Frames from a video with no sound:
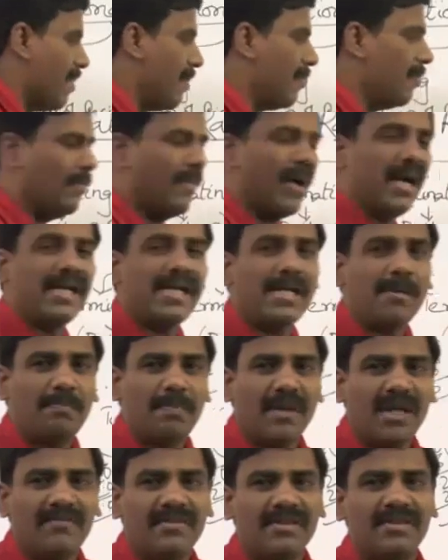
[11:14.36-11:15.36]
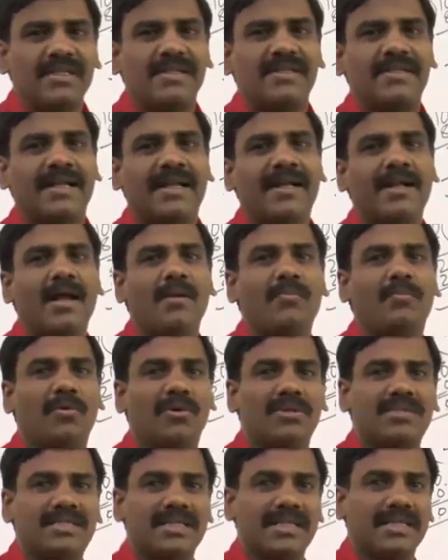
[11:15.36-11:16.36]
Multiply with 10 on
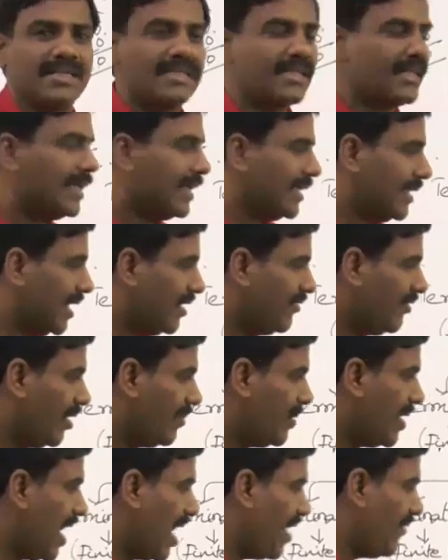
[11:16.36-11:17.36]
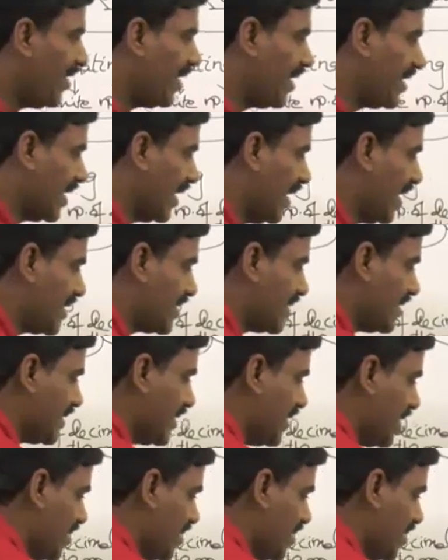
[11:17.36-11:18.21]
both sides. Then we'll be having 10x is